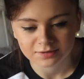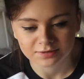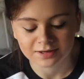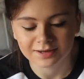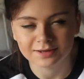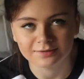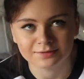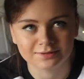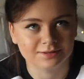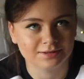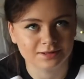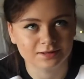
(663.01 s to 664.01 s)
Are you okay? I was
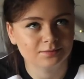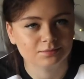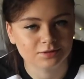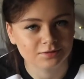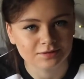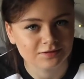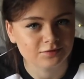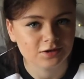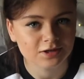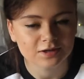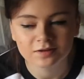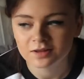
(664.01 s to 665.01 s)
like, yeah, I'm totally
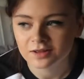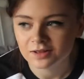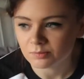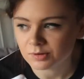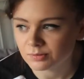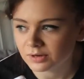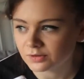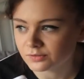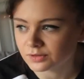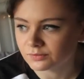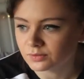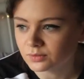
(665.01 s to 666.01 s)
fine. When we went
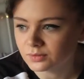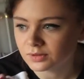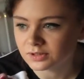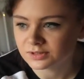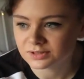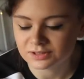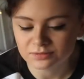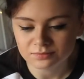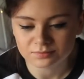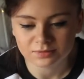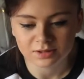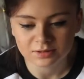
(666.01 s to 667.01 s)
off the floor, I still,
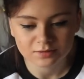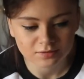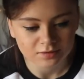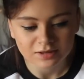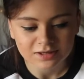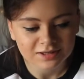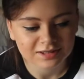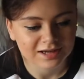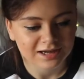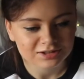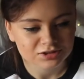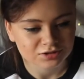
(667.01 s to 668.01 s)
like, I didn't get
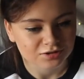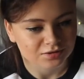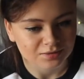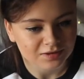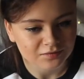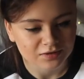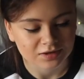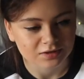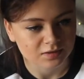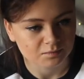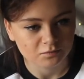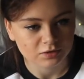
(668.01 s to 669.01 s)
anxious or anything. I
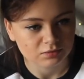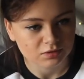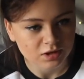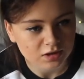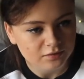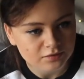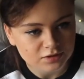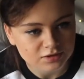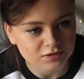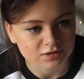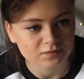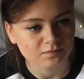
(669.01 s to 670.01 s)
didn't feel
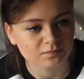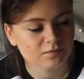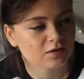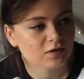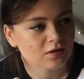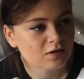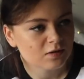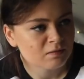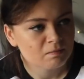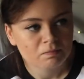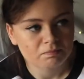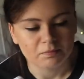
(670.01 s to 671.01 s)
nervous. I
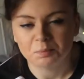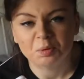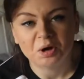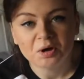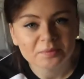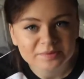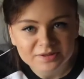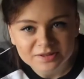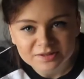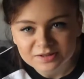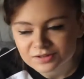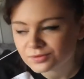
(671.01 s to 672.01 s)
didn't, my palms
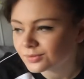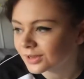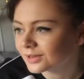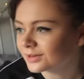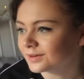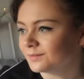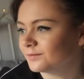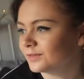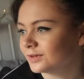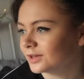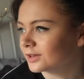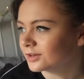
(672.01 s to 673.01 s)
didn't get sweaty. I didn't
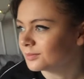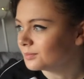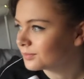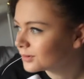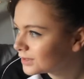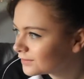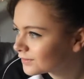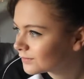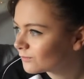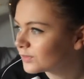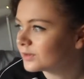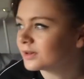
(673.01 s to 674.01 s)
feel like I couldn't breathe. I
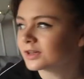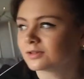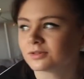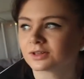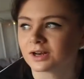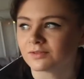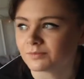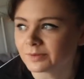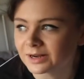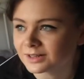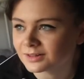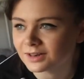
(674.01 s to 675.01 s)
didn't feel like I was going to have a
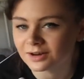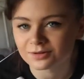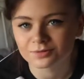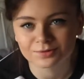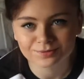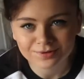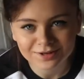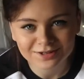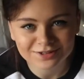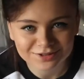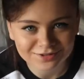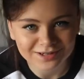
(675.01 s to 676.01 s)
panic attack. It was
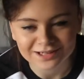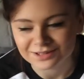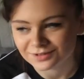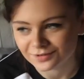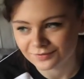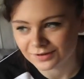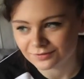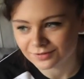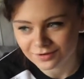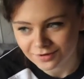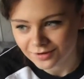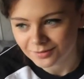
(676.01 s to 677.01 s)
really strange. I felt
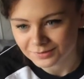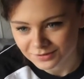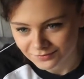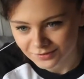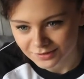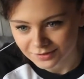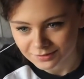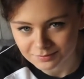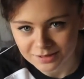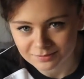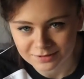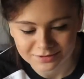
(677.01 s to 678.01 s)
calm as fuck.
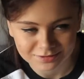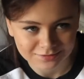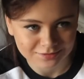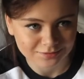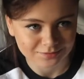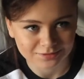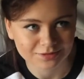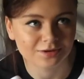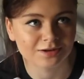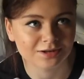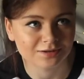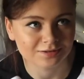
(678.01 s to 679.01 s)
Maybe it's because I was
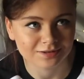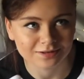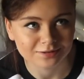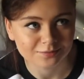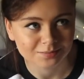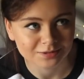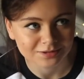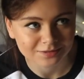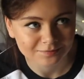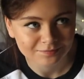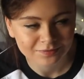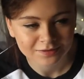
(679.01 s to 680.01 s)
tired as hell, but
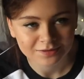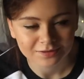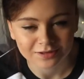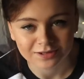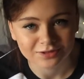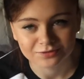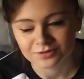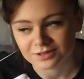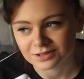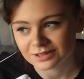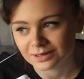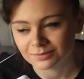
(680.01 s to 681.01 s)
I
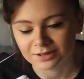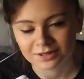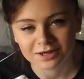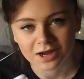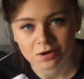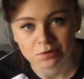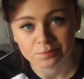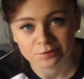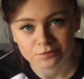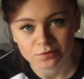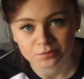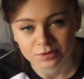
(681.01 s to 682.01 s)
literally slept like an hour
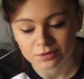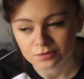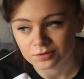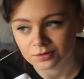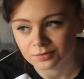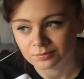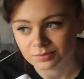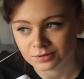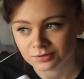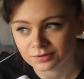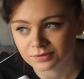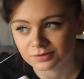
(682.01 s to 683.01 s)
before we got on
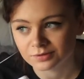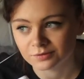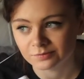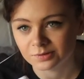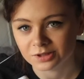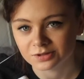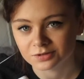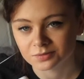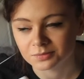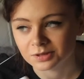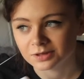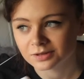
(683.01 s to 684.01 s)
because of my
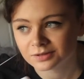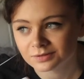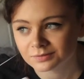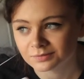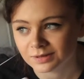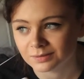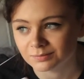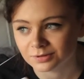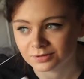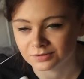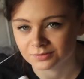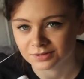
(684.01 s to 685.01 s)
insomnia and
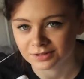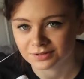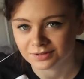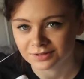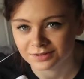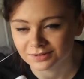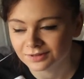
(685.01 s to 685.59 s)
because I was excited.